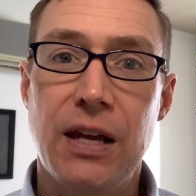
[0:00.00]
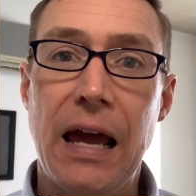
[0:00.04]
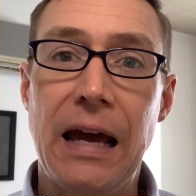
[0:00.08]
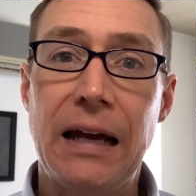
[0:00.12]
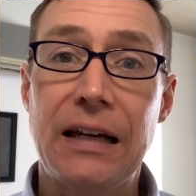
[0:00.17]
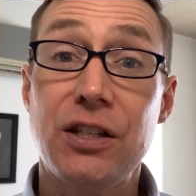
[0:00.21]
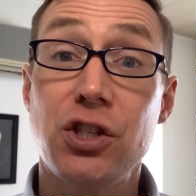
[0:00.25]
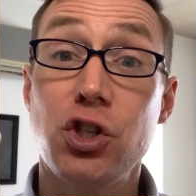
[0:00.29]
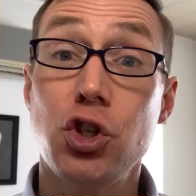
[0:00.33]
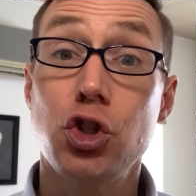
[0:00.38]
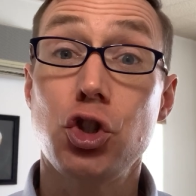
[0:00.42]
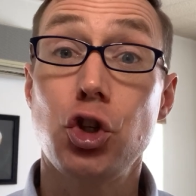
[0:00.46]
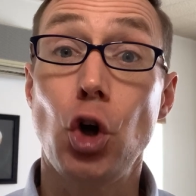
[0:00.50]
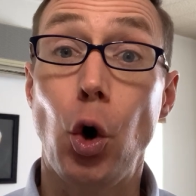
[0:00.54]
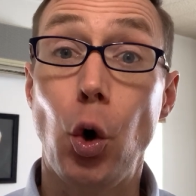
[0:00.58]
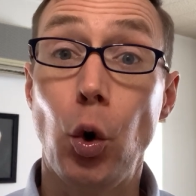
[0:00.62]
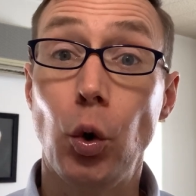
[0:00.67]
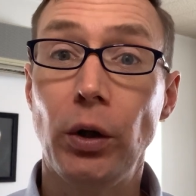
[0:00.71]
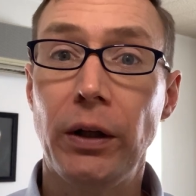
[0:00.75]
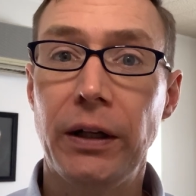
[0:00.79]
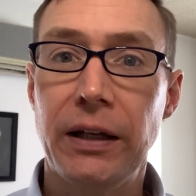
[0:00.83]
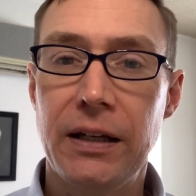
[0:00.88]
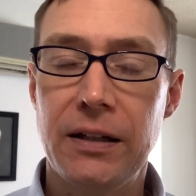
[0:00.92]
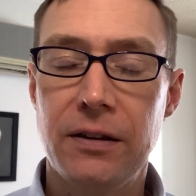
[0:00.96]

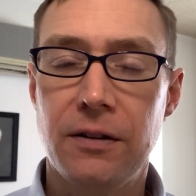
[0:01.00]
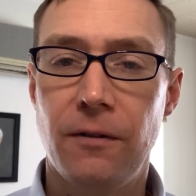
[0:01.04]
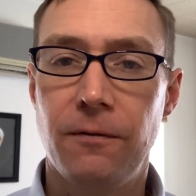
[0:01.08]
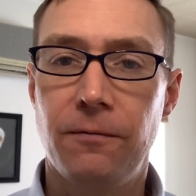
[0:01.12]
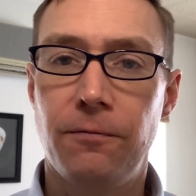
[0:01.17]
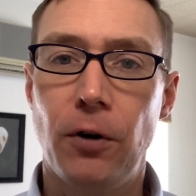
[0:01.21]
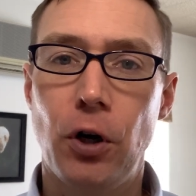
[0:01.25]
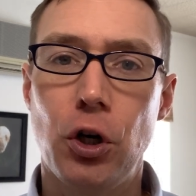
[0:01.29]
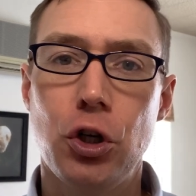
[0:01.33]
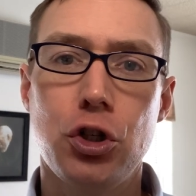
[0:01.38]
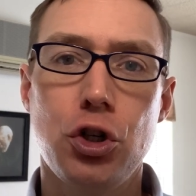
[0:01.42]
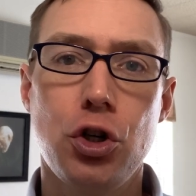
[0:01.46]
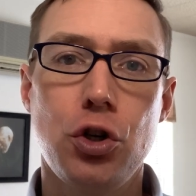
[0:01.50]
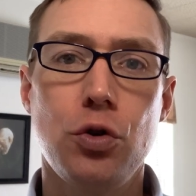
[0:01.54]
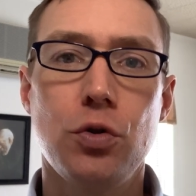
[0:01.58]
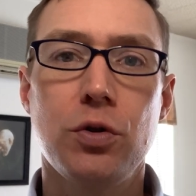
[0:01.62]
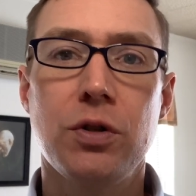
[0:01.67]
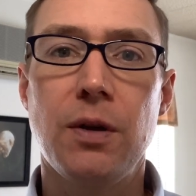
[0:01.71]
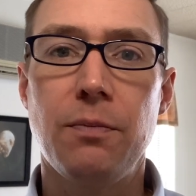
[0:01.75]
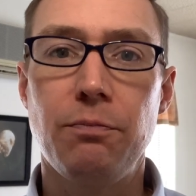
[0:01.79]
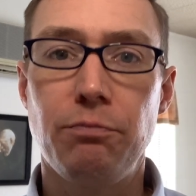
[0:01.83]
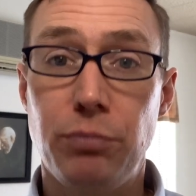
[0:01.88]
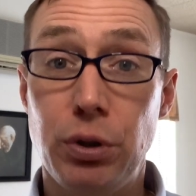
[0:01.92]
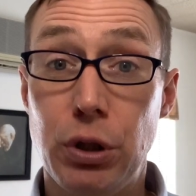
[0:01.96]
extolling the
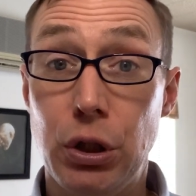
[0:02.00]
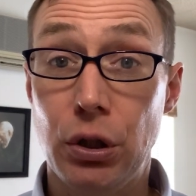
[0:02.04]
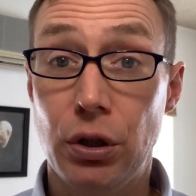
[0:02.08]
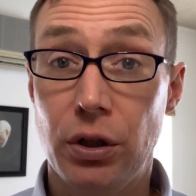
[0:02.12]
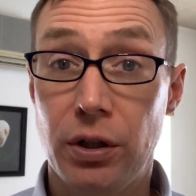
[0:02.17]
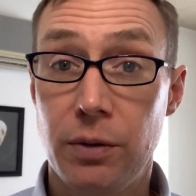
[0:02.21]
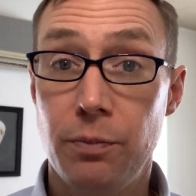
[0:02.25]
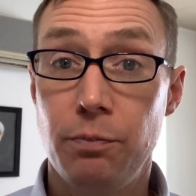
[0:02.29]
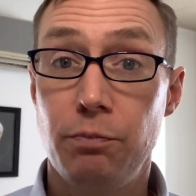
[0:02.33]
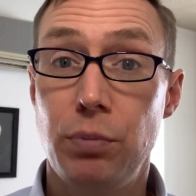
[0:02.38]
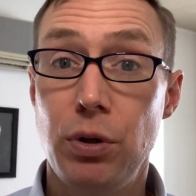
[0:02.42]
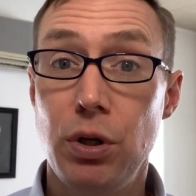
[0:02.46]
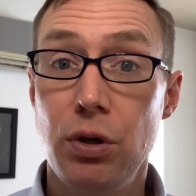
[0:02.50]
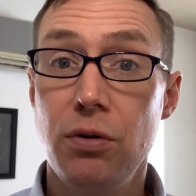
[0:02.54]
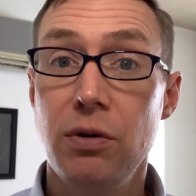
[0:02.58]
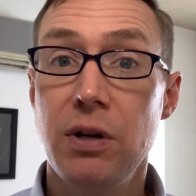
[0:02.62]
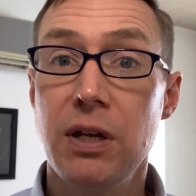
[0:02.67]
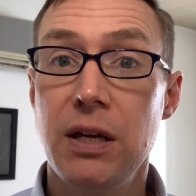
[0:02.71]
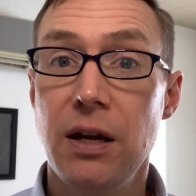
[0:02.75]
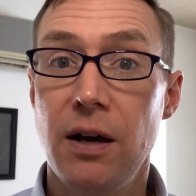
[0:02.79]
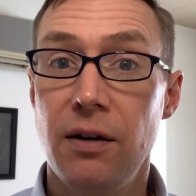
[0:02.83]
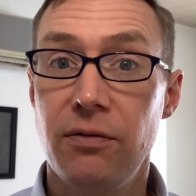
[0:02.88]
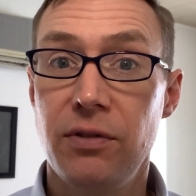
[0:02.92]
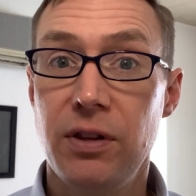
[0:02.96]
virtues and
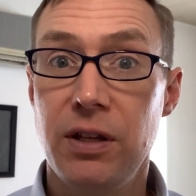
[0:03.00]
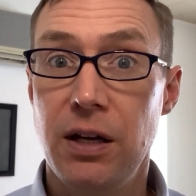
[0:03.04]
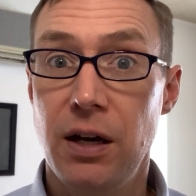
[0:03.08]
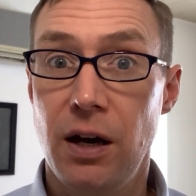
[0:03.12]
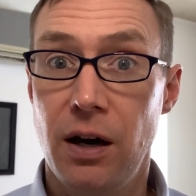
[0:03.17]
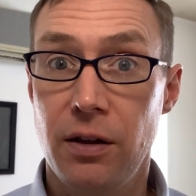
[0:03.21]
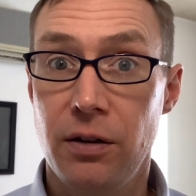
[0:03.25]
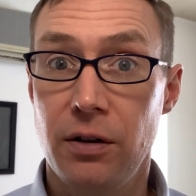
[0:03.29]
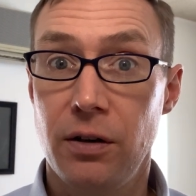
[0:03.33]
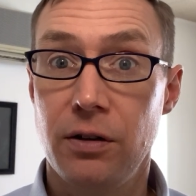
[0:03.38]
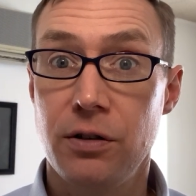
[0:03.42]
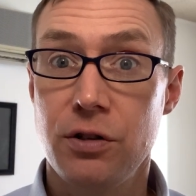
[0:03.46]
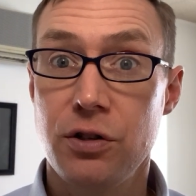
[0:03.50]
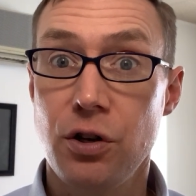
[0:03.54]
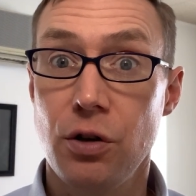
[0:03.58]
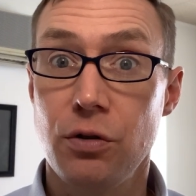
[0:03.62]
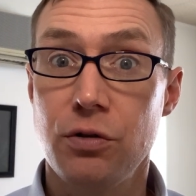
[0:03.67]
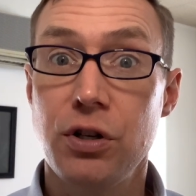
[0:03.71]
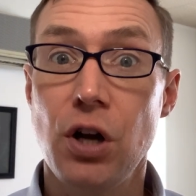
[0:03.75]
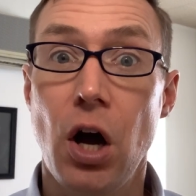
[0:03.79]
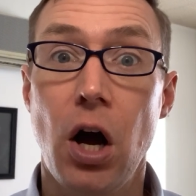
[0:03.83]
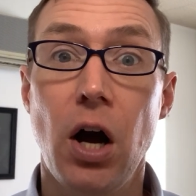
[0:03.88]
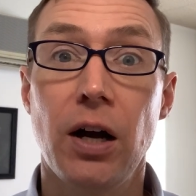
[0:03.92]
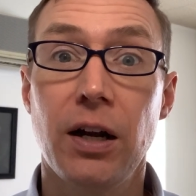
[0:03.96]
beauty of the other. So
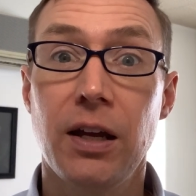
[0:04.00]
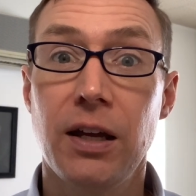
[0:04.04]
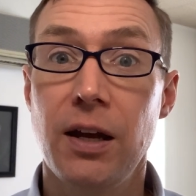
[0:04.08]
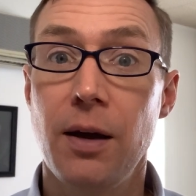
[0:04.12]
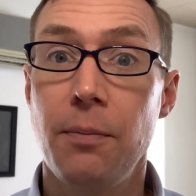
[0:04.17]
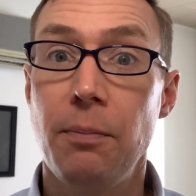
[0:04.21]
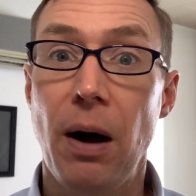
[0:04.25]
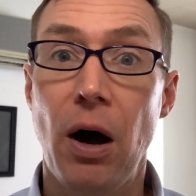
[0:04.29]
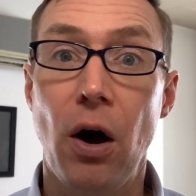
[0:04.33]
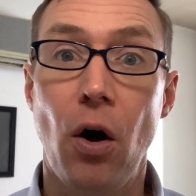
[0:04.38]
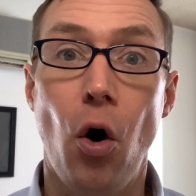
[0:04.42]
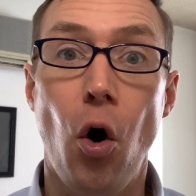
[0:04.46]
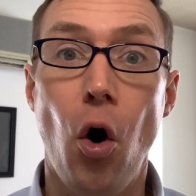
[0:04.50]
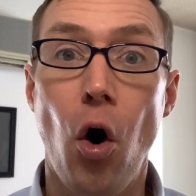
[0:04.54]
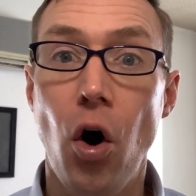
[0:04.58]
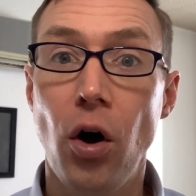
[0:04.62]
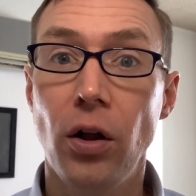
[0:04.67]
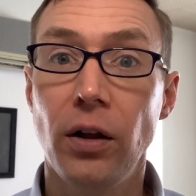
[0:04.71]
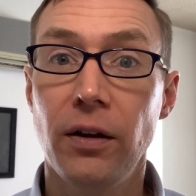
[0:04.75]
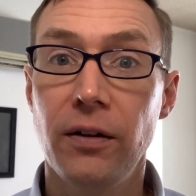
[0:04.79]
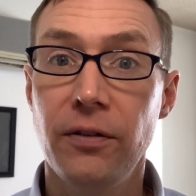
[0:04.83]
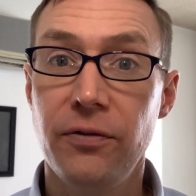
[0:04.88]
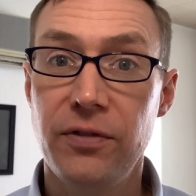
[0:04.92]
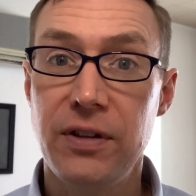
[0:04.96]
talking about
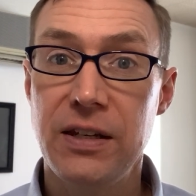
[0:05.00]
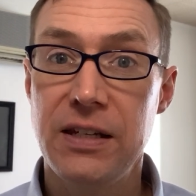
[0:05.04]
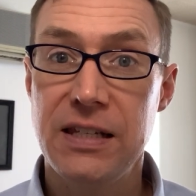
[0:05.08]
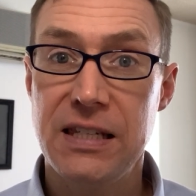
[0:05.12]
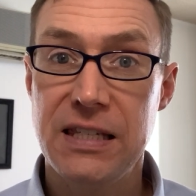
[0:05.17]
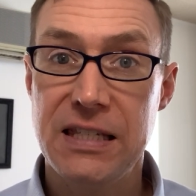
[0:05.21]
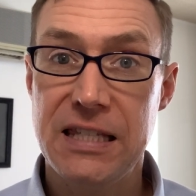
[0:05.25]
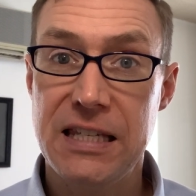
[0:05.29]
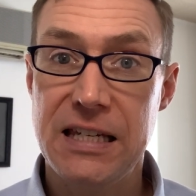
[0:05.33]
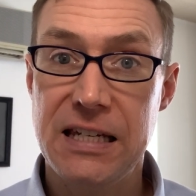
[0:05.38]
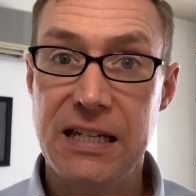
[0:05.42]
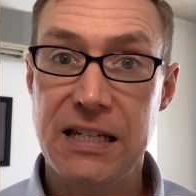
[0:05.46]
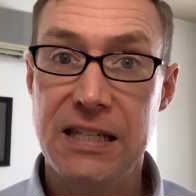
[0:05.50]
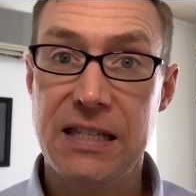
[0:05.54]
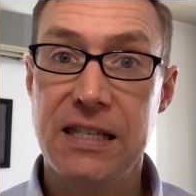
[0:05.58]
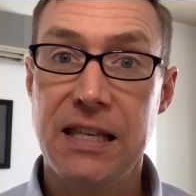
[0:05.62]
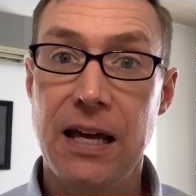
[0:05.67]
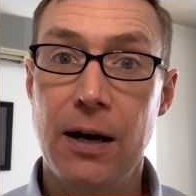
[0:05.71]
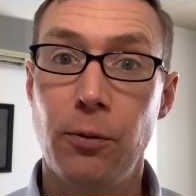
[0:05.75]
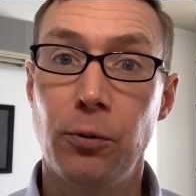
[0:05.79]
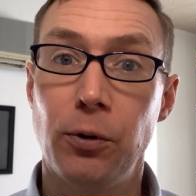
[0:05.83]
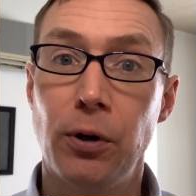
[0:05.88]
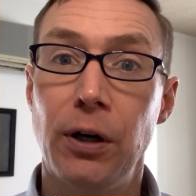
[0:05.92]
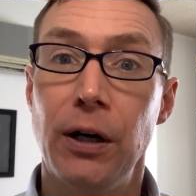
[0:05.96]
all of these things
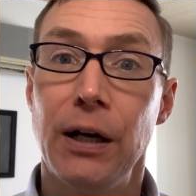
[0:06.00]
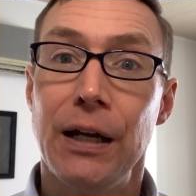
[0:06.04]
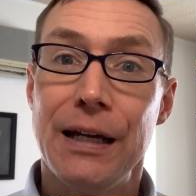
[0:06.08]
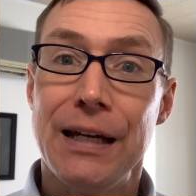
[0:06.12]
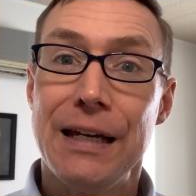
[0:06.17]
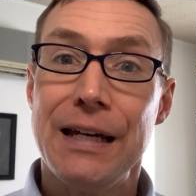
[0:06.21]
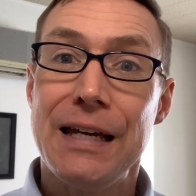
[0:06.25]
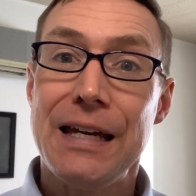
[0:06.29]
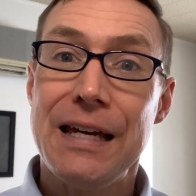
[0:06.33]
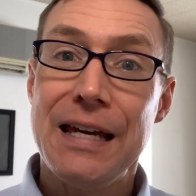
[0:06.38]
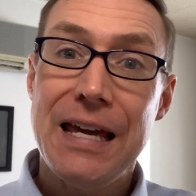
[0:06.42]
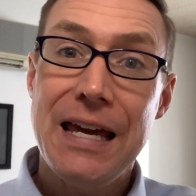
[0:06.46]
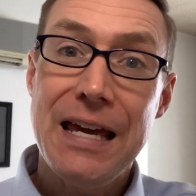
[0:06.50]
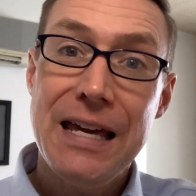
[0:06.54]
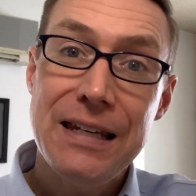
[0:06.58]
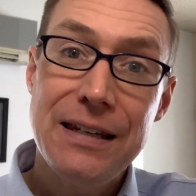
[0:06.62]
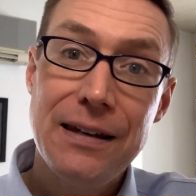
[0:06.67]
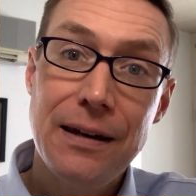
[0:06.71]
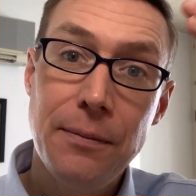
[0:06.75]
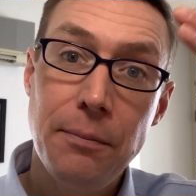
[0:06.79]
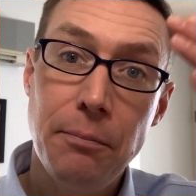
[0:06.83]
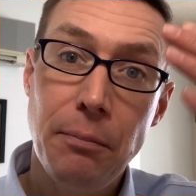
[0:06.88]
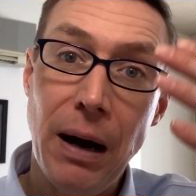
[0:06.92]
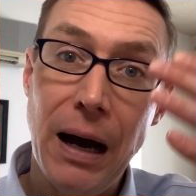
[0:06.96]
that were
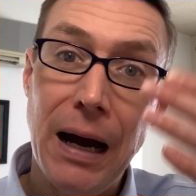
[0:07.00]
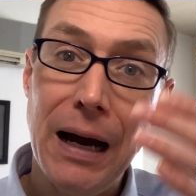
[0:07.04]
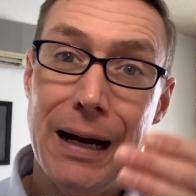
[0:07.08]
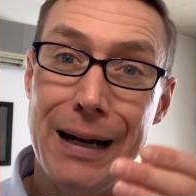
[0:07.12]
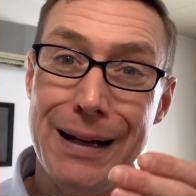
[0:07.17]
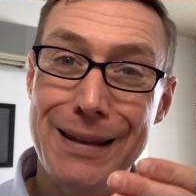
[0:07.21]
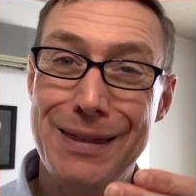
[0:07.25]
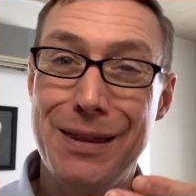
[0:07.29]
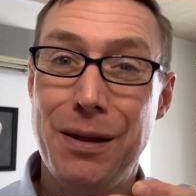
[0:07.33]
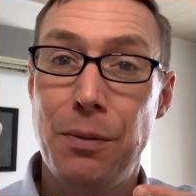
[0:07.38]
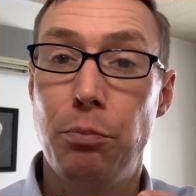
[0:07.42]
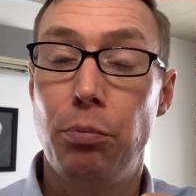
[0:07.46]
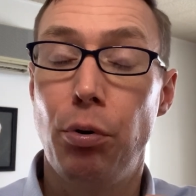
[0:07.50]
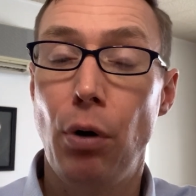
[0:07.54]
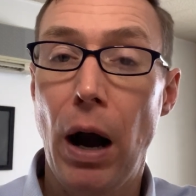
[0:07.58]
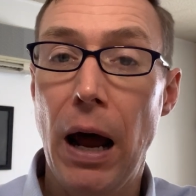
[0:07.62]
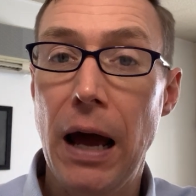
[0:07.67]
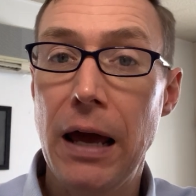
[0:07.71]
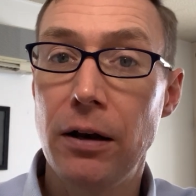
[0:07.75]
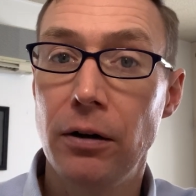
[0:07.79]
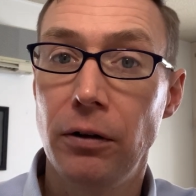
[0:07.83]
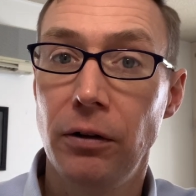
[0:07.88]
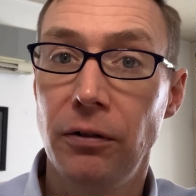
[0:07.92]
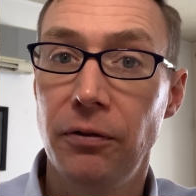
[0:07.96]
hidden behind the
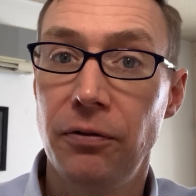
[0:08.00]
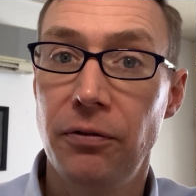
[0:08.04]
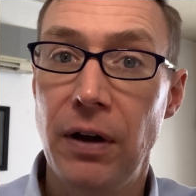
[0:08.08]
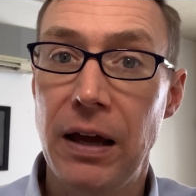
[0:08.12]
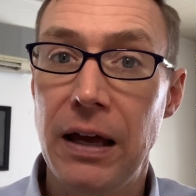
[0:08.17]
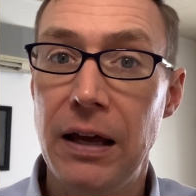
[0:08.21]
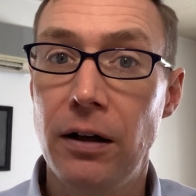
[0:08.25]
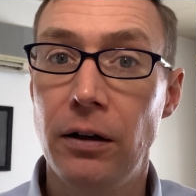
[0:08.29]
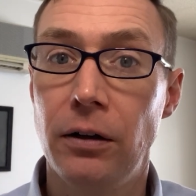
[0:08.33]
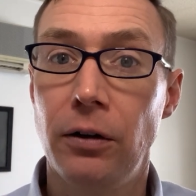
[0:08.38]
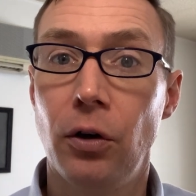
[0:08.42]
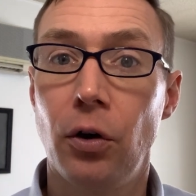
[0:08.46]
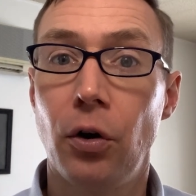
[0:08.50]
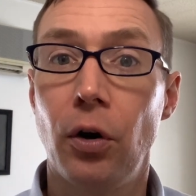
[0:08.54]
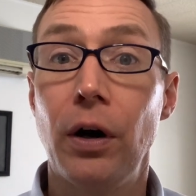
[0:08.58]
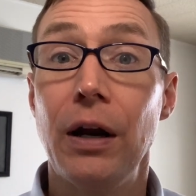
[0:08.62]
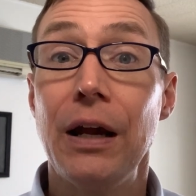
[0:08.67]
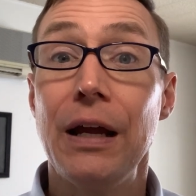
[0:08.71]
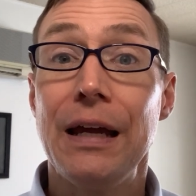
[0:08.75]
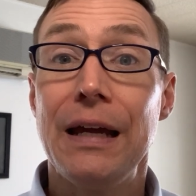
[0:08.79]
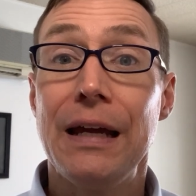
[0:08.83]
bridal veil, or